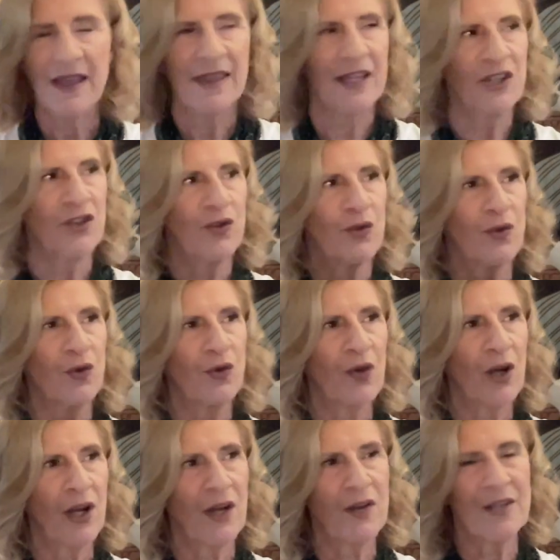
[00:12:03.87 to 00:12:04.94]
that you're
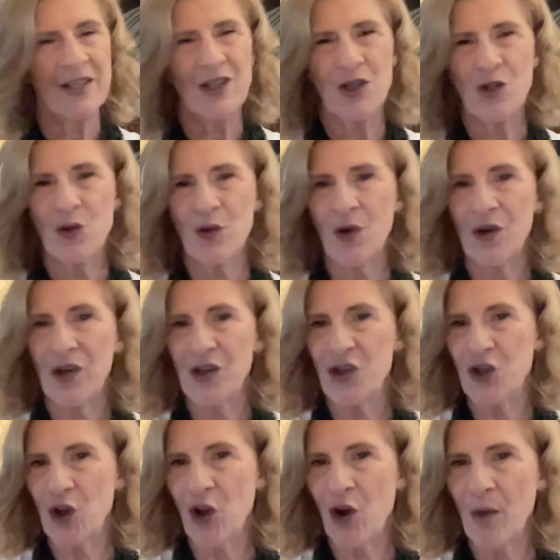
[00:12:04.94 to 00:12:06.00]
closing the door on a
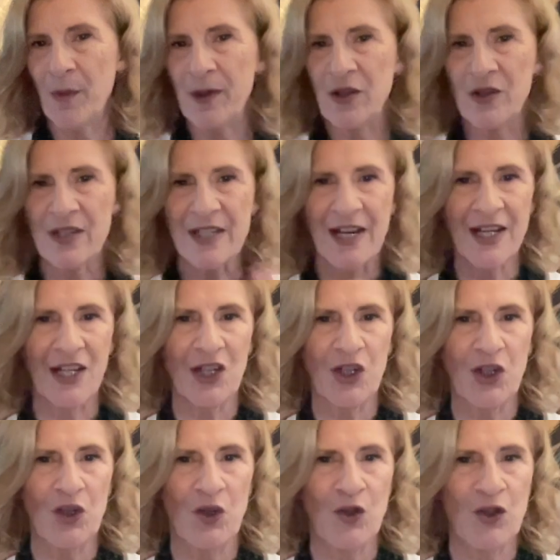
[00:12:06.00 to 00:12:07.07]
job and you're starting a
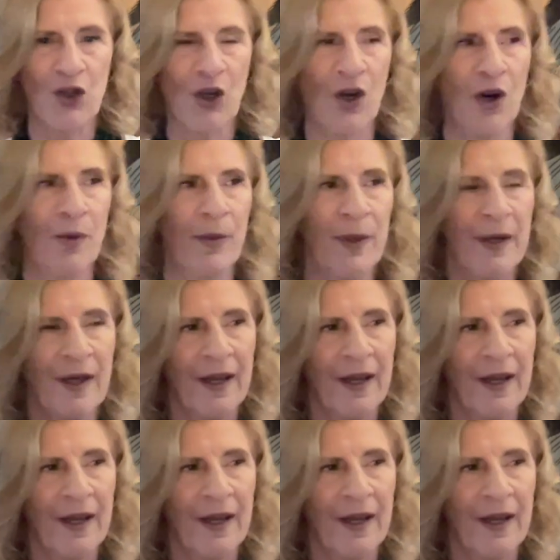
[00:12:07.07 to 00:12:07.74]
new job.